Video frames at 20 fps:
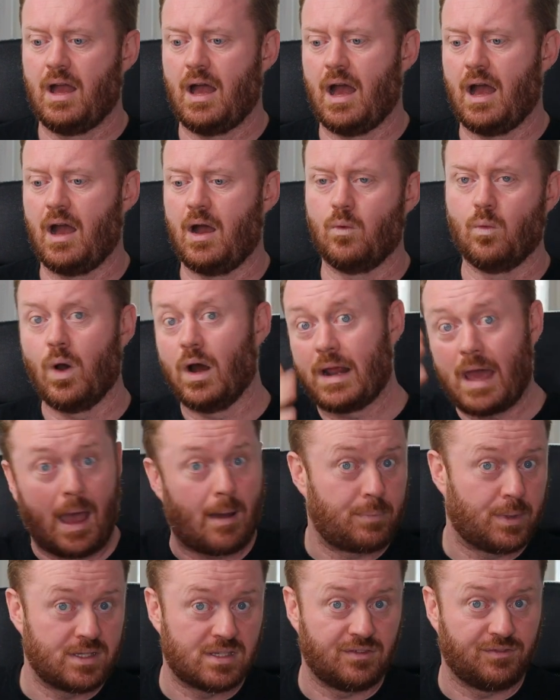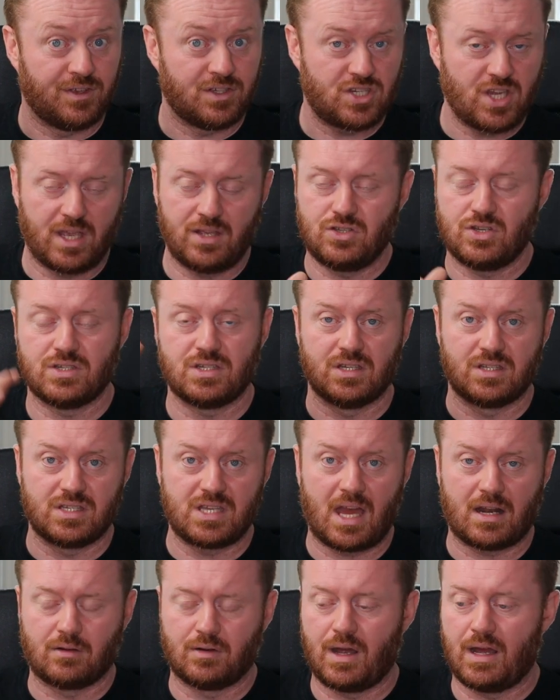Uh, what happens if it changes, et
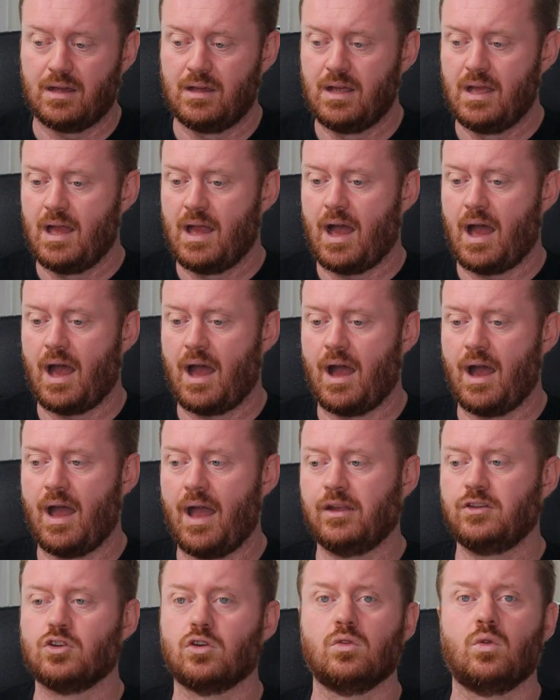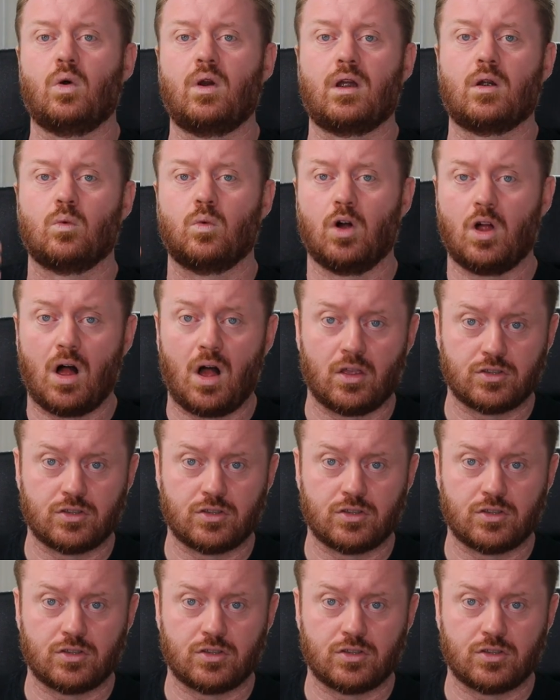cetera. Uh, and your lawyer will